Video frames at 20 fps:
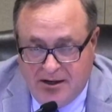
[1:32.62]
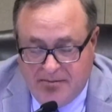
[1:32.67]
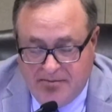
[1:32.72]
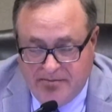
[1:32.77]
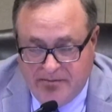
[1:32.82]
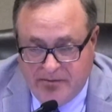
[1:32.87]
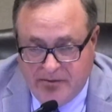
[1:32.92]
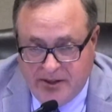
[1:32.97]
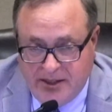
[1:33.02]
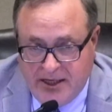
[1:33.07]

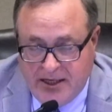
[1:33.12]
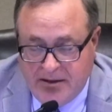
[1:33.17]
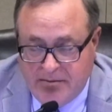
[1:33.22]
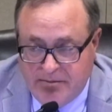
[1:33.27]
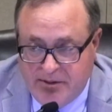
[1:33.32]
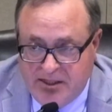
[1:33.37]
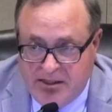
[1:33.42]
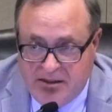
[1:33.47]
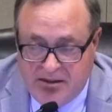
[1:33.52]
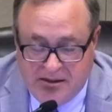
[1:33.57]
can't
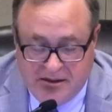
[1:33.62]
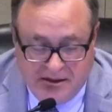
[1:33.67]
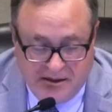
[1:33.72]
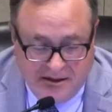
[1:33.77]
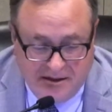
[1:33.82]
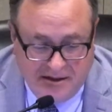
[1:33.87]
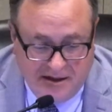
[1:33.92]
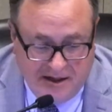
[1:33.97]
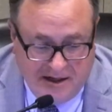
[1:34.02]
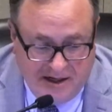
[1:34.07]
be
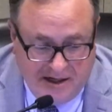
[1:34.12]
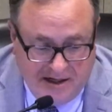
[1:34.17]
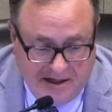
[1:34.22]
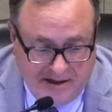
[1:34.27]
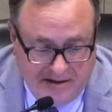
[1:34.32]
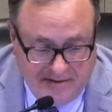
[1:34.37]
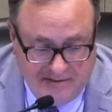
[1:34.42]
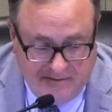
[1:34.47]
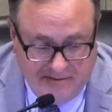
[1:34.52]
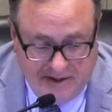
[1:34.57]

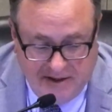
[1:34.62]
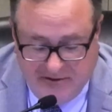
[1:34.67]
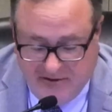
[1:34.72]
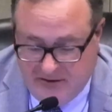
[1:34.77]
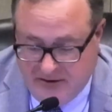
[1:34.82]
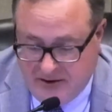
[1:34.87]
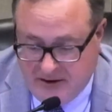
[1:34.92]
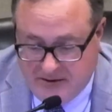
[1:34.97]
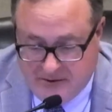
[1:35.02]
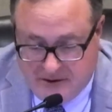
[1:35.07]

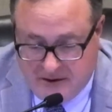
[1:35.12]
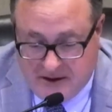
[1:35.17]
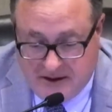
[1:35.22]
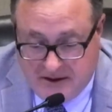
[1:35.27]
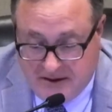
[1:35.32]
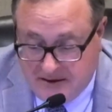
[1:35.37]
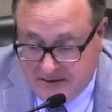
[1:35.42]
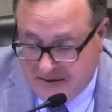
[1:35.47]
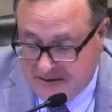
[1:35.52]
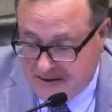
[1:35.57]
necessarily,
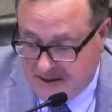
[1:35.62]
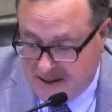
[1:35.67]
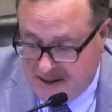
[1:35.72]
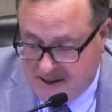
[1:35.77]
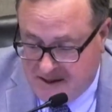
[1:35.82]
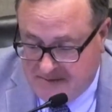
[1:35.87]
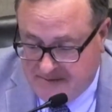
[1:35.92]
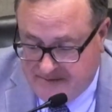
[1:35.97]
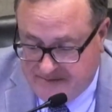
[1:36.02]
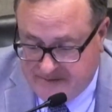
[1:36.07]

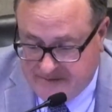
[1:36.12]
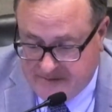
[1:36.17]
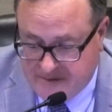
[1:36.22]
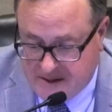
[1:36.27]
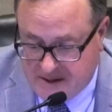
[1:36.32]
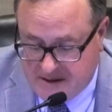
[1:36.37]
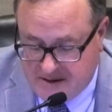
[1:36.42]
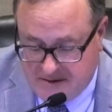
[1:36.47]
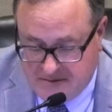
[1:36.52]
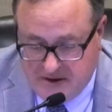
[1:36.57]

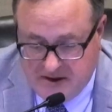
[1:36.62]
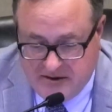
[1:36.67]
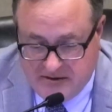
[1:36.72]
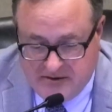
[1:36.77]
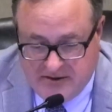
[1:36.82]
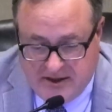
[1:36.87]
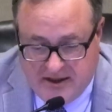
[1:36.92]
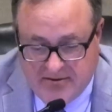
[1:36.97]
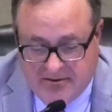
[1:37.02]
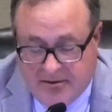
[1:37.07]
let me just
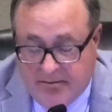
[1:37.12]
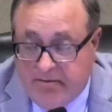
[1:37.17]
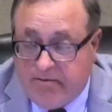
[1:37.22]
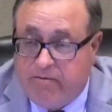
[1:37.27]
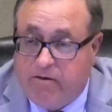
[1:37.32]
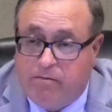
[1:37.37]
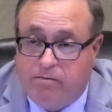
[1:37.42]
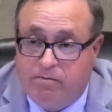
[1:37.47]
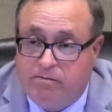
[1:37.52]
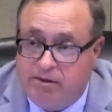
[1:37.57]
say some of
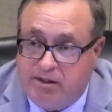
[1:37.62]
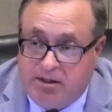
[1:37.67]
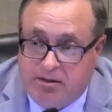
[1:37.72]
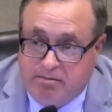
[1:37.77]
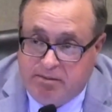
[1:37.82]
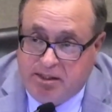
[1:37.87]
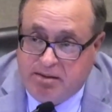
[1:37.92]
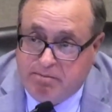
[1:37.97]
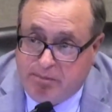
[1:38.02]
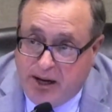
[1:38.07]
them can be
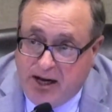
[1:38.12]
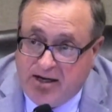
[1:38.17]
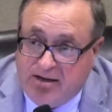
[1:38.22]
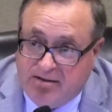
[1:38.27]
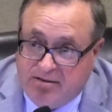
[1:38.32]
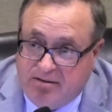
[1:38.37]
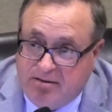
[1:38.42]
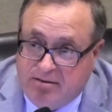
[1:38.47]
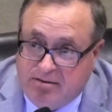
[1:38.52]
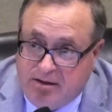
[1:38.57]
biased
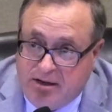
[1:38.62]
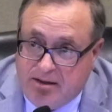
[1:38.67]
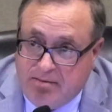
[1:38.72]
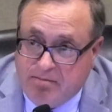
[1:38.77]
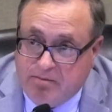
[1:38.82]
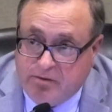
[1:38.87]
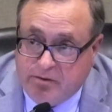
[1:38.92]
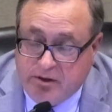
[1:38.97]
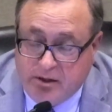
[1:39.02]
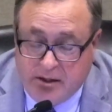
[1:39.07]
at
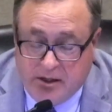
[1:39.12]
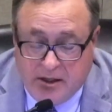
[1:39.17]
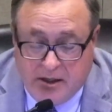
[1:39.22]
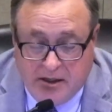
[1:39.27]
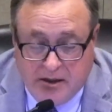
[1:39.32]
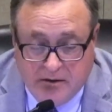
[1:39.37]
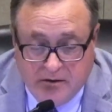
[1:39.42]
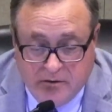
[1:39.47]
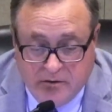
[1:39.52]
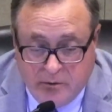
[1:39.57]
times.
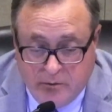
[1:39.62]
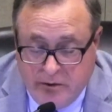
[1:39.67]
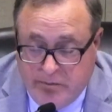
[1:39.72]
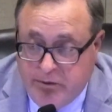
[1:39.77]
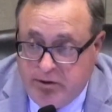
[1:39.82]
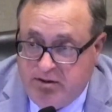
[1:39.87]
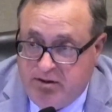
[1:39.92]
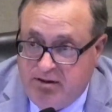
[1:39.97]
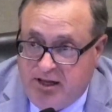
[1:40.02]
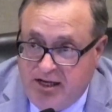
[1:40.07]
So we put the
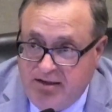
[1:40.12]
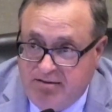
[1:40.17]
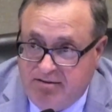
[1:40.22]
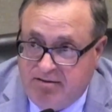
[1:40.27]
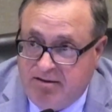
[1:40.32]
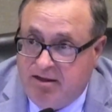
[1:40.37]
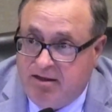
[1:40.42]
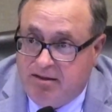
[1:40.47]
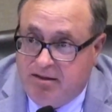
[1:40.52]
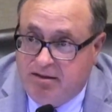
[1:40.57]
lights
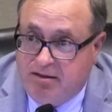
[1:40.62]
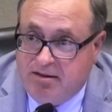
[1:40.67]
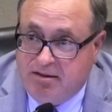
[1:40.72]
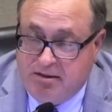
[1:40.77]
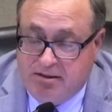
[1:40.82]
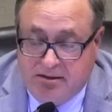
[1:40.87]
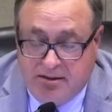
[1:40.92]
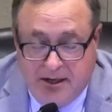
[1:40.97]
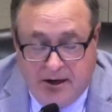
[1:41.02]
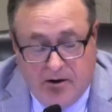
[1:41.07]
in.
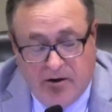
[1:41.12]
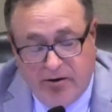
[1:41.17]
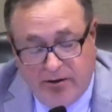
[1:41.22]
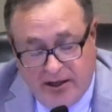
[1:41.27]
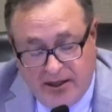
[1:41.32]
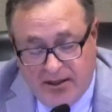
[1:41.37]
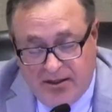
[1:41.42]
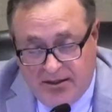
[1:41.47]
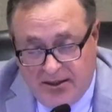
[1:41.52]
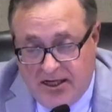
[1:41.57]
Now, are they
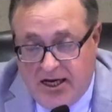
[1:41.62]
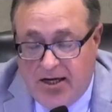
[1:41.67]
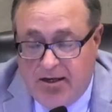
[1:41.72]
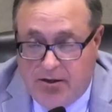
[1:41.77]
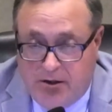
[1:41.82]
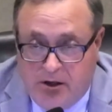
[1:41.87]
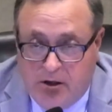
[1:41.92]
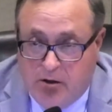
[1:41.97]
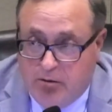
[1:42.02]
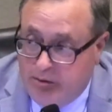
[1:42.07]
in yet?
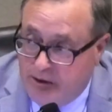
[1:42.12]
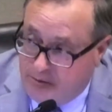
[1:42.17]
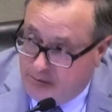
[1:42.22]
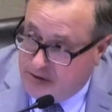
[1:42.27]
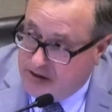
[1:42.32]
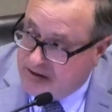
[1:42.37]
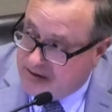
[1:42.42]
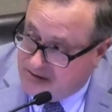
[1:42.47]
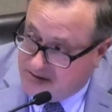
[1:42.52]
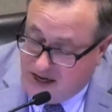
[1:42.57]
No, but we
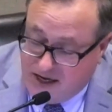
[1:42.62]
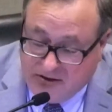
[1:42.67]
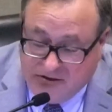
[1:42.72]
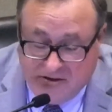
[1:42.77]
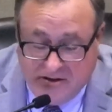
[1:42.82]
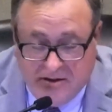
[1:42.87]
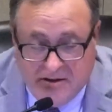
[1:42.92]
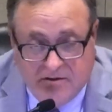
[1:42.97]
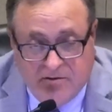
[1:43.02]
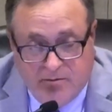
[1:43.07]
just actually
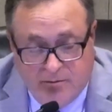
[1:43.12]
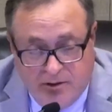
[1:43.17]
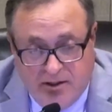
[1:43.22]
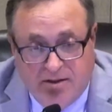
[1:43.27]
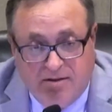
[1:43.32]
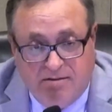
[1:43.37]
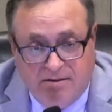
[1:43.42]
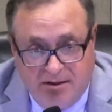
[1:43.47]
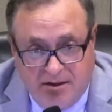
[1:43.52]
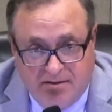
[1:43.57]
this week,
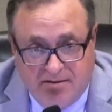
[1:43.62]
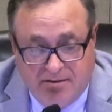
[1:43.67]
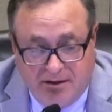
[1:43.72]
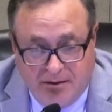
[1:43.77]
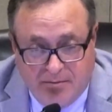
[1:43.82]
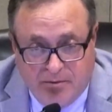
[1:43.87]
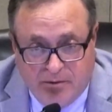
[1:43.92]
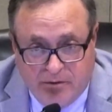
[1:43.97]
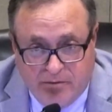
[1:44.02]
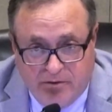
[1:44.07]
DSA
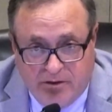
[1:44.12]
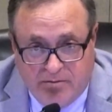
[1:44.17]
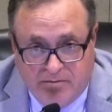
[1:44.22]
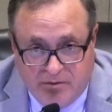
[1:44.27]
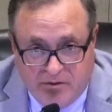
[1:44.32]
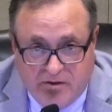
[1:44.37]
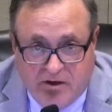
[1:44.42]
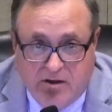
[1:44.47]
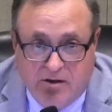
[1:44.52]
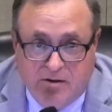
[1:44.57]
approved them.
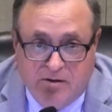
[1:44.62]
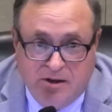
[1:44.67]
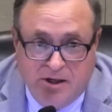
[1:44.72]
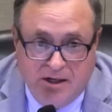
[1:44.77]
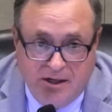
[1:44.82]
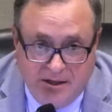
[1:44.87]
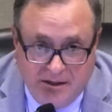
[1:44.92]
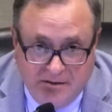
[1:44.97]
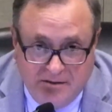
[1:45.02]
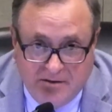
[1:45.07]
So
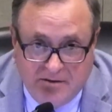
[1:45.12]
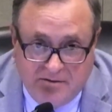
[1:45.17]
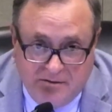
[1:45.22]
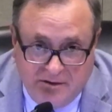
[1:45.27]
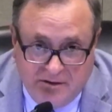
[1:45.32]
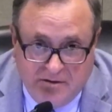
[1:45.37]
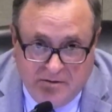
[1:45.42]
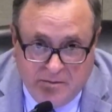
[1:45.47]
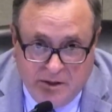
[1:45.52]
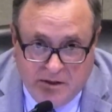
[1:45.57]
it took
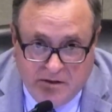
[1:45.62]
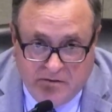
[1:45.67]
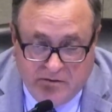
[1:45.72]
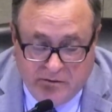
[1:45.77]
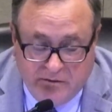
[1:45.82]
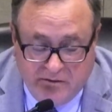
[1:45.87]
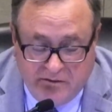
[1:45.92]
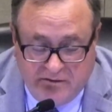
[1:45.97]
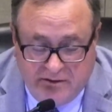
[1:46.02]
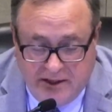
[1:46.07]
6 months for the
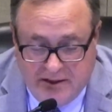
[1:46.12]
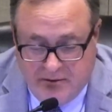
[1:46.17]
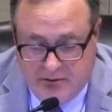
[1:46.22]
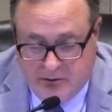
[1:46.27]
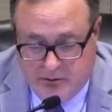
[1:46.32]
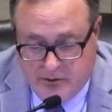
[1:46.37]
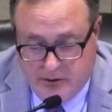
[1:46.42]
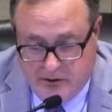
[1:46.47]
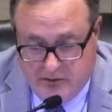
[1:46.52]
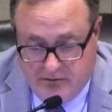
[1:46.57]
state to
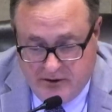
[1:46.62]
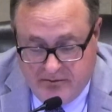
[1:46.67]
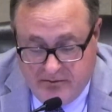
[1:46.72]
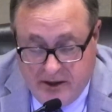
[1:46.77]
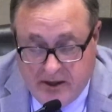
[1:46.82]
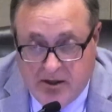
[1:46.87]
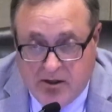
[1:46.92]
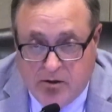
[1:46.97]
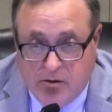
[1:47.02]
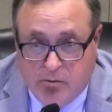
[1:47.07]
approve them.
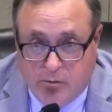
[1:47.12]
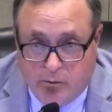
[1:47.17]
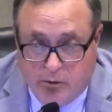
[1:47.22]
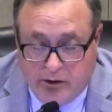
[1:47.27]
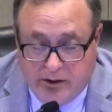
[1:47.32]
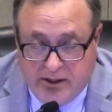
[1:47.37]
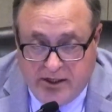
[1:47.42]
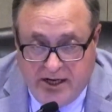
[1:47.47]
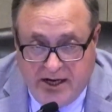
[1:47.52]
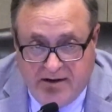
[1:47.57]
We're going
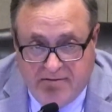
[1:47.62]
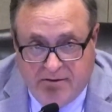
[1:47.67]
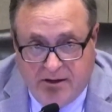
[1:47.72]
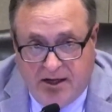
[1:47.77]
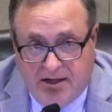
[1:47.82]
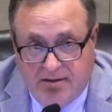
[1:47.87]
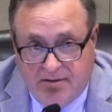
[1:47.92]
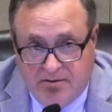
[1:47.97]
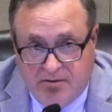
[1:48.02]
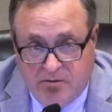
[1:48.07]
to have
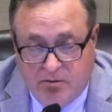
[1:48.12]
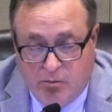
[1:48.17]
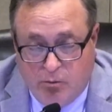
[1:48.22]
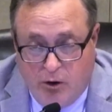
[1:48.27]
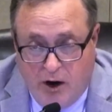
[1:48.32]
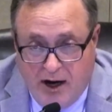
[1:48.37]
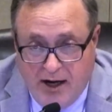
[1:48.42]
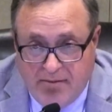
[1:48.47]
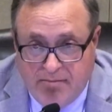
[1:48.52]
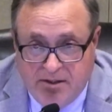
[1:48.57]
lights.
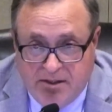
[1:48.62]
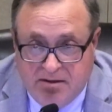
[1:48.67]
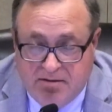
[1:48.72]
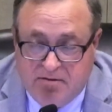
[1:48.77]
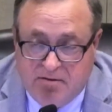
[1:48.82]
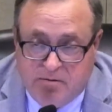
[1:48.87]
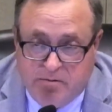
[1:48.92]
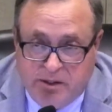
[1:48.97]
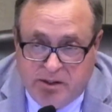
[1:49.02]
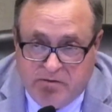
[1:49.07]
Why? Because it's
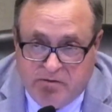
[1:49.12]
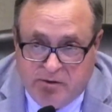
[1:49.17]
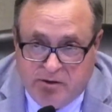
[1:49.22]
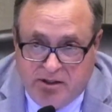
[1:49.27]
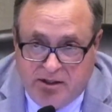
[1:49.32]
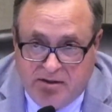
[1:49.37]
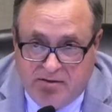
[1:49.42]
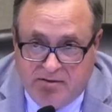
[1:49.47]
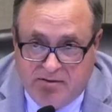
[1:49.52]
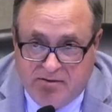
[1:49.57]
best for
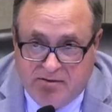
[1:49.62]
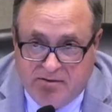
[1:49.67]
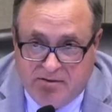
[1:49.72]
kids.